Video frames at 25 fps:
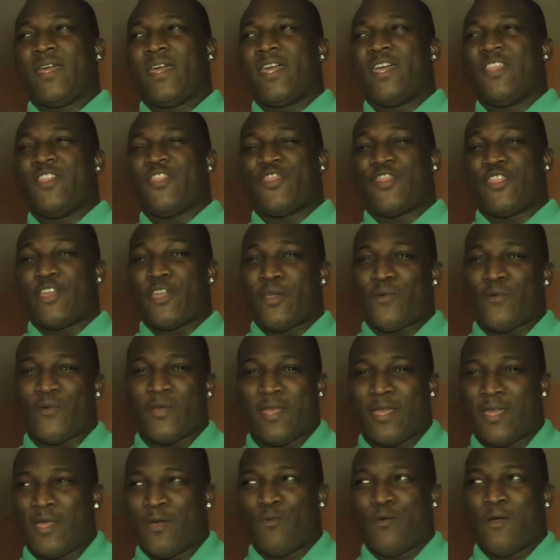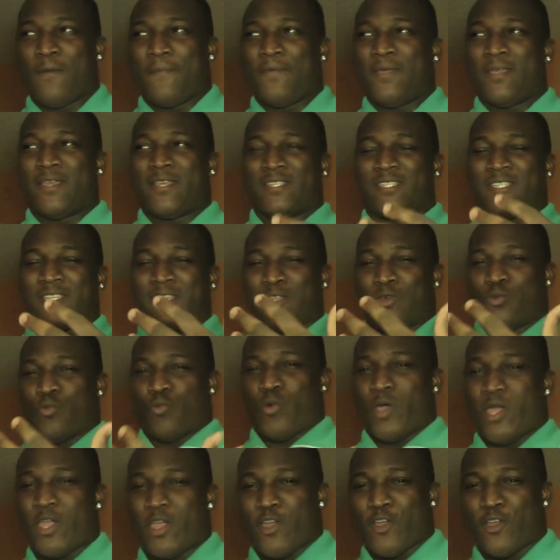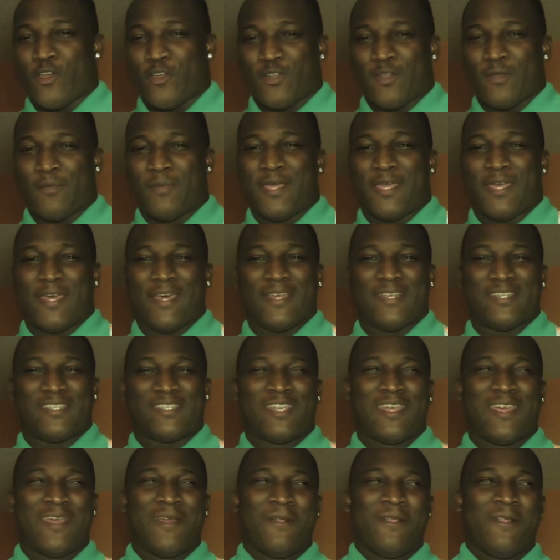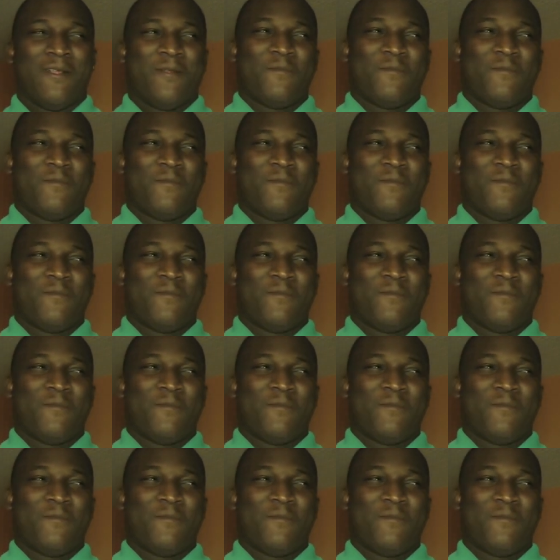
In theory, it would be considered weird because,